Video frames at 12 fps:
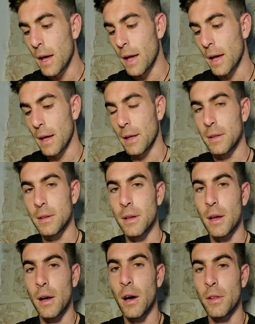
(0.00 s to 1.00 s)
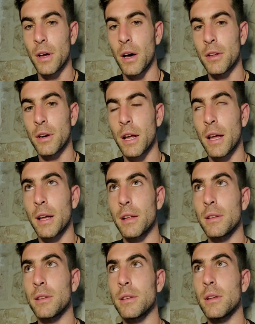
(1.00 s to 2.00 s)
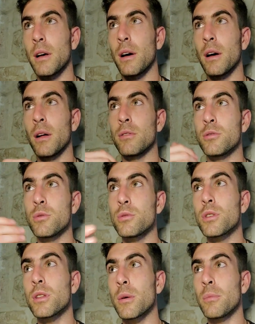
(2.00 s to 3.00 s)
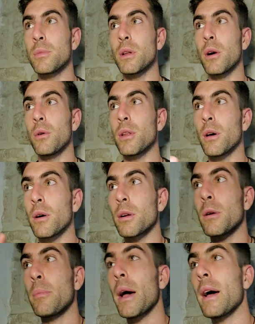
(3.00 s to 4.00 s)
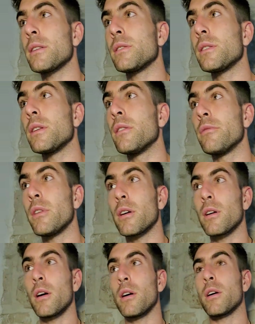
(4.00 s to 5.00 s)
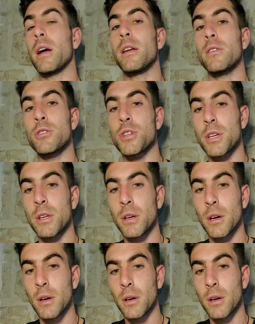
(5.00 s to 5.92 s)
and on the other hand, due to the capacity of our energy